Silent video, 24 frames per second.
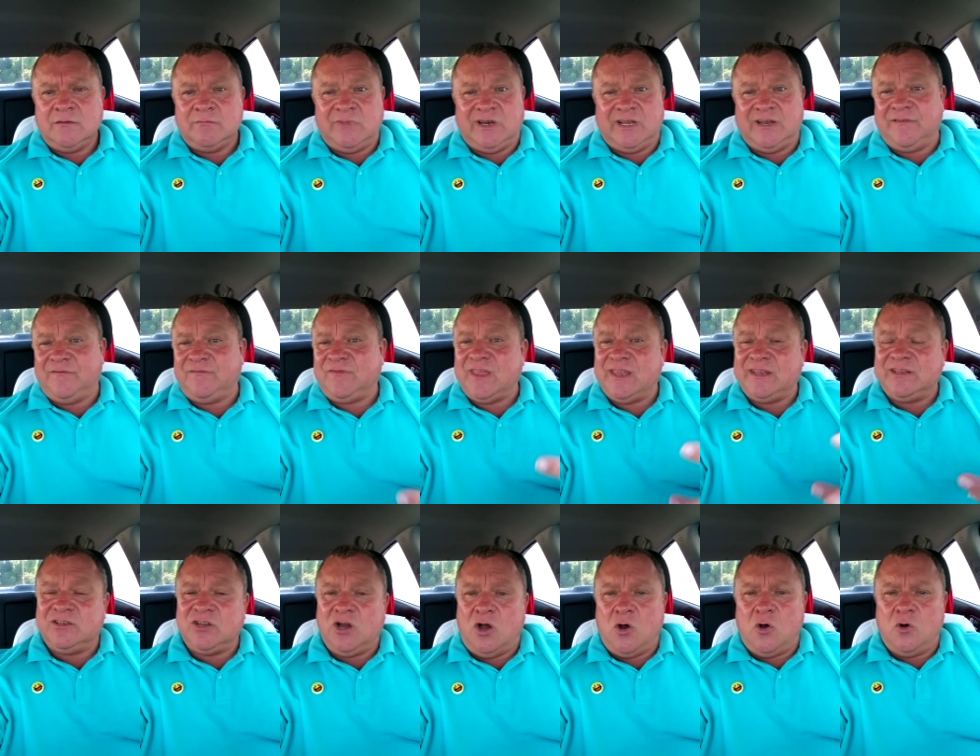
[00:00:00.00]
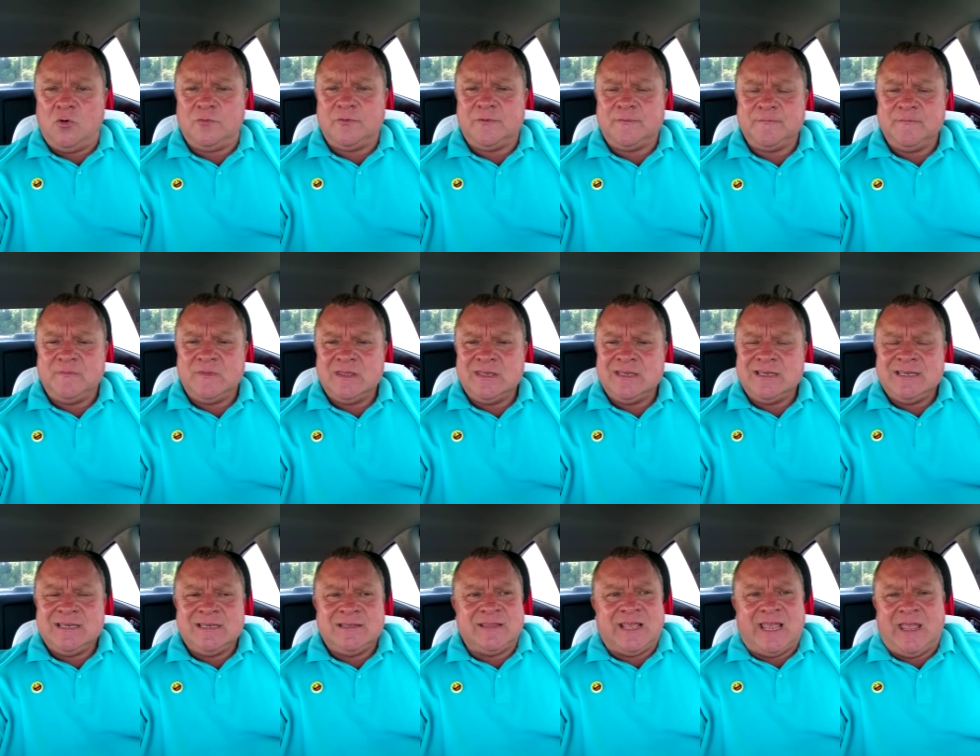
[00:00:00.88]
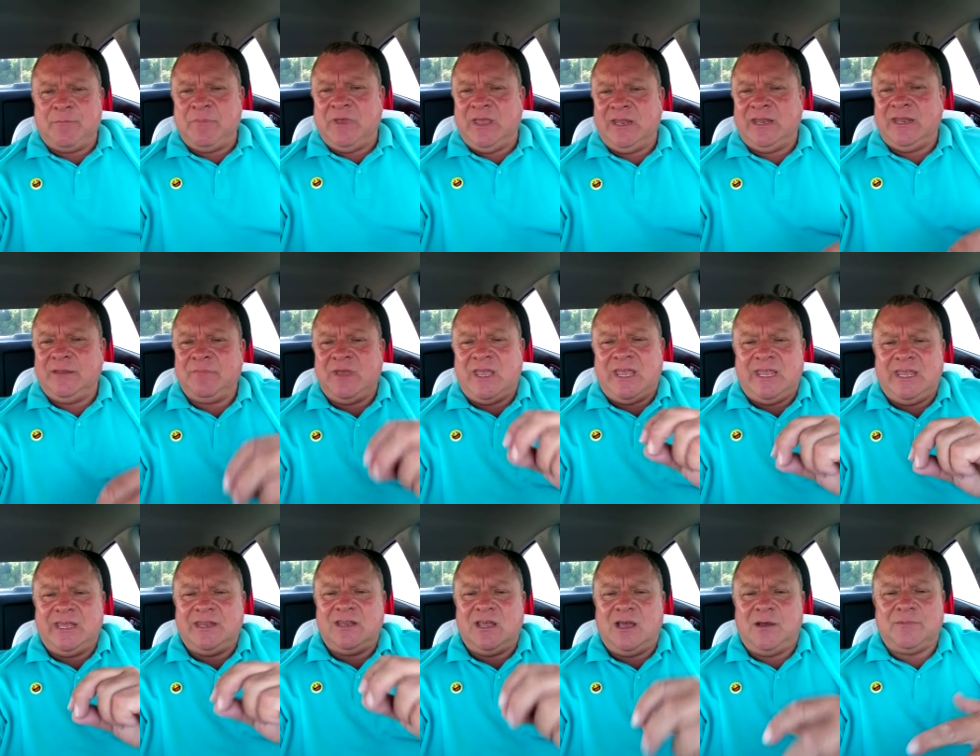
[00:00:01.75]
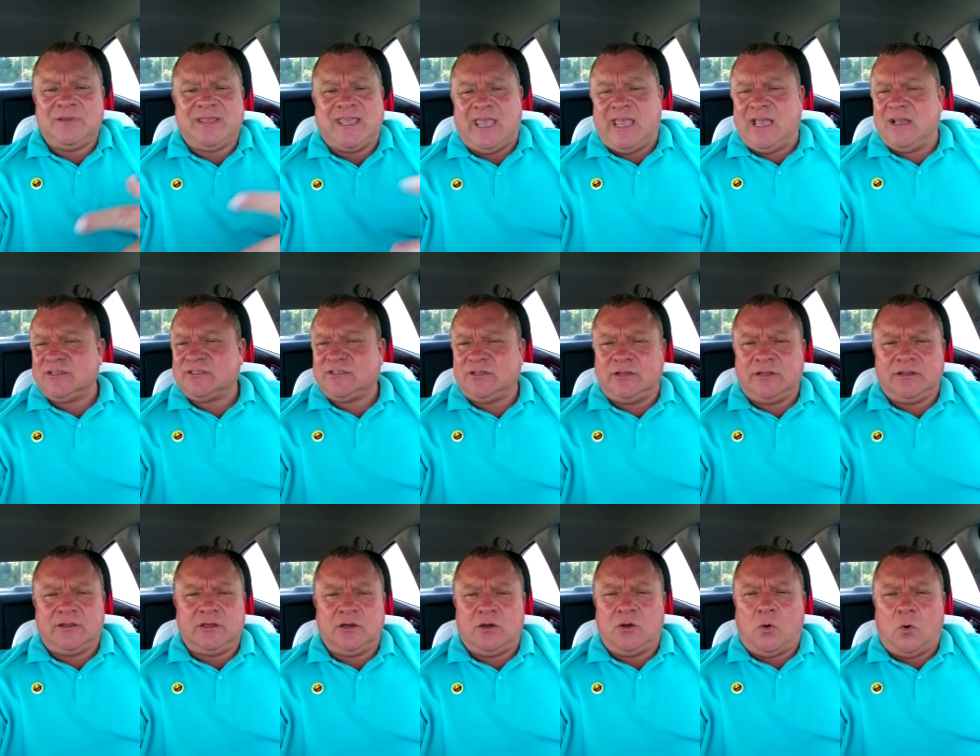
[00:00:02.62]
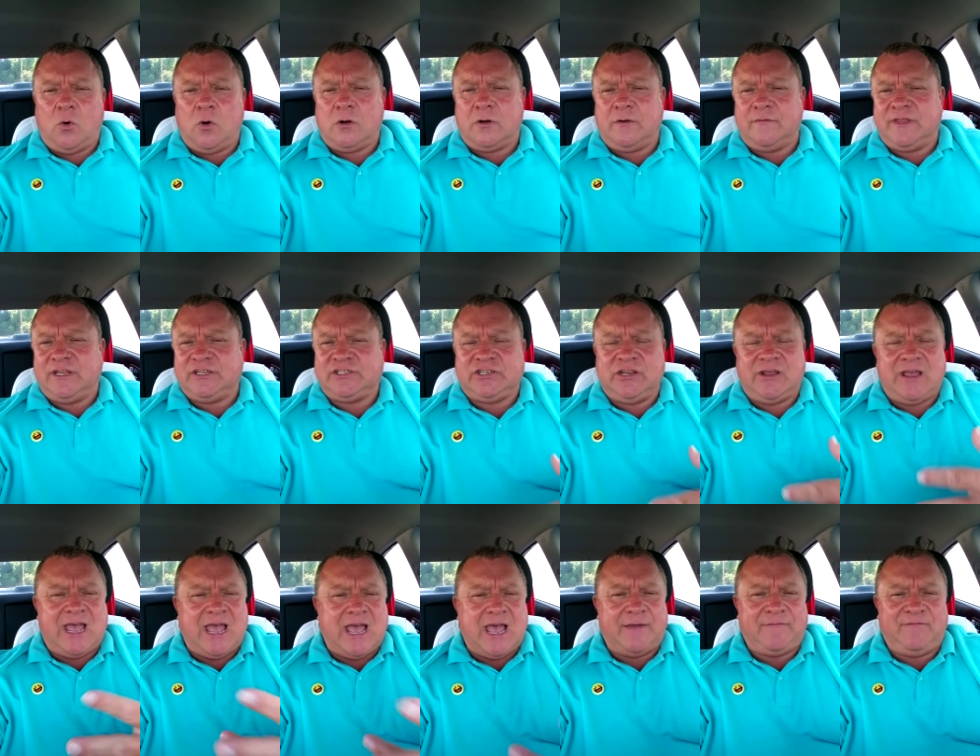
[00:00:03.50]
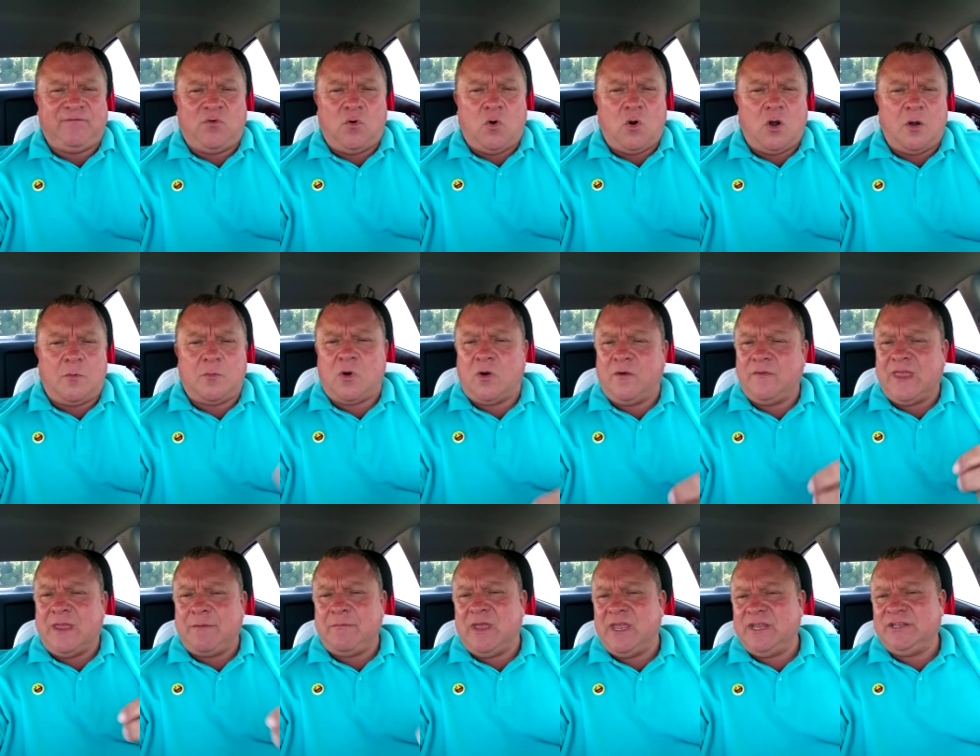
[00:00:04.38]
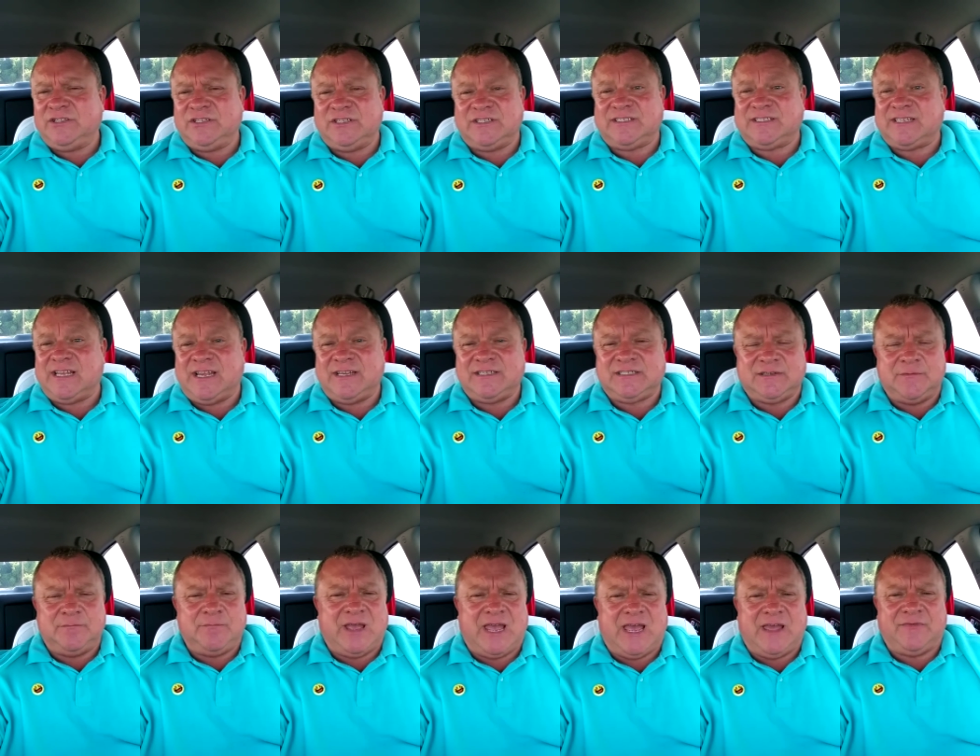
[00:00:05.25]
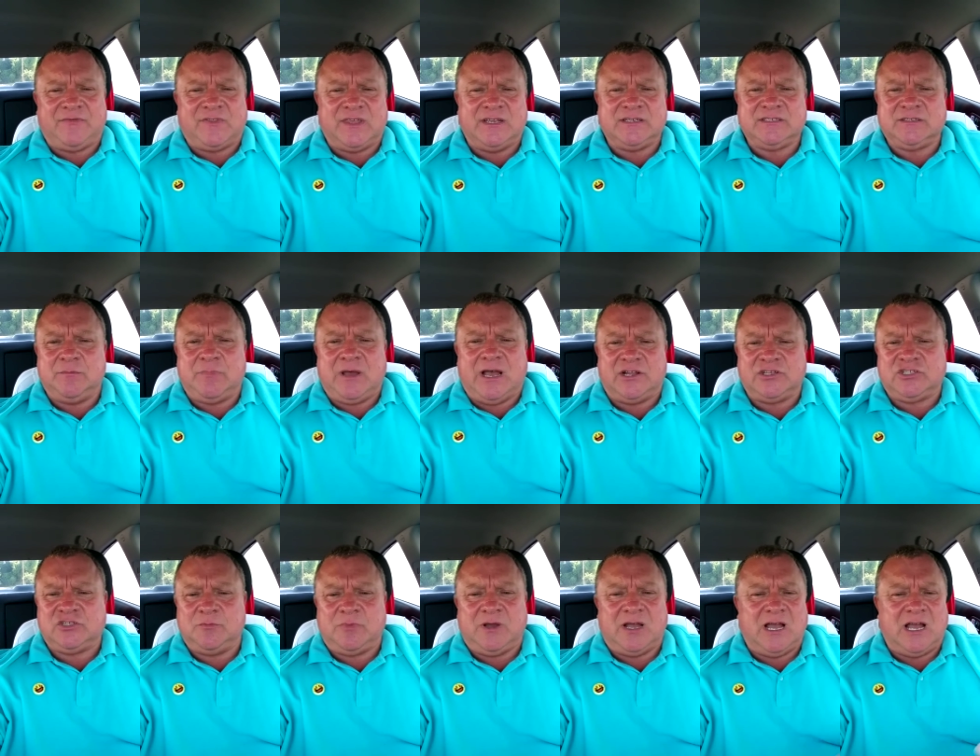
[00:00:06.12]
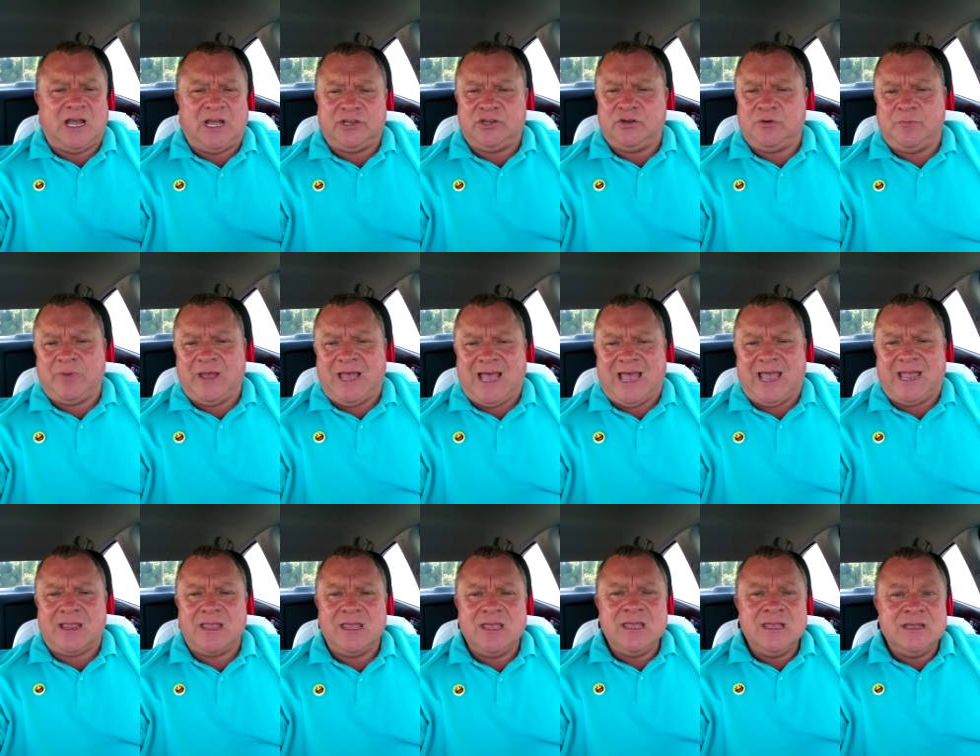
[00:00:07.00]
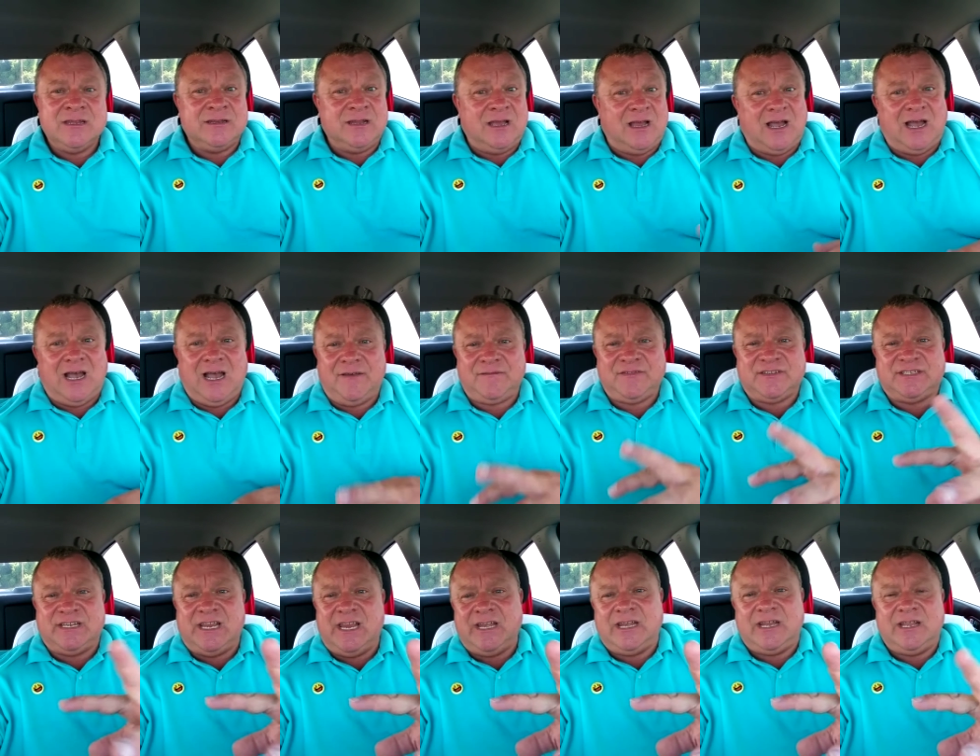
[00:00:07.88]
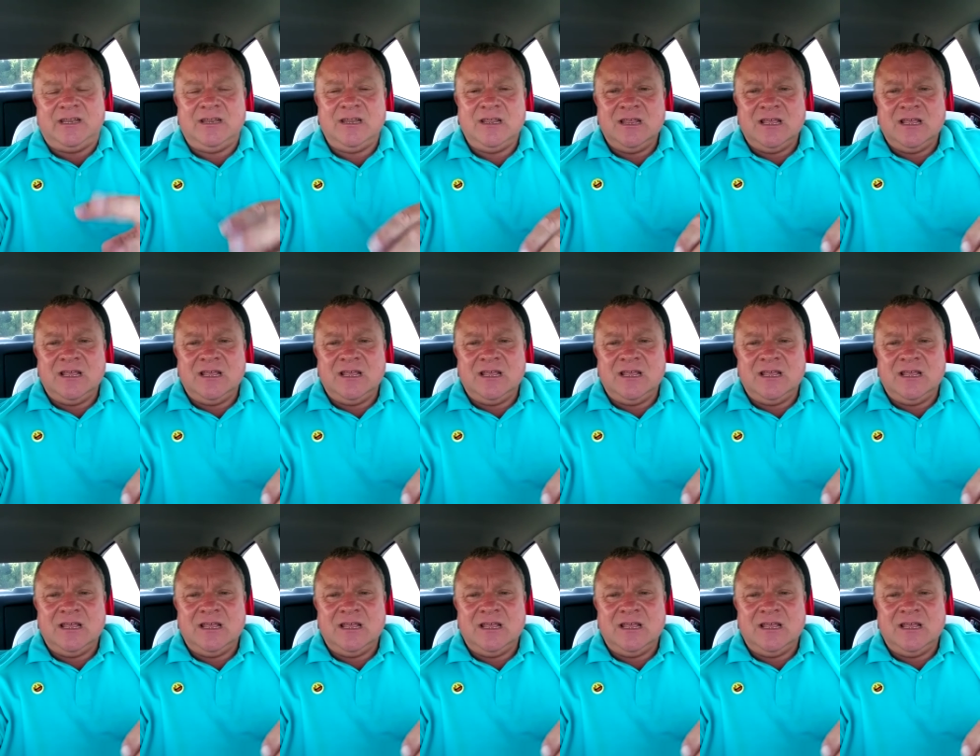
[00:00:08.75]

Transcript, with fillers: But if they don't, they may, may end up canceling the order that you had for them, or they may just say some bad things about you behind your back. Now, I've seen it.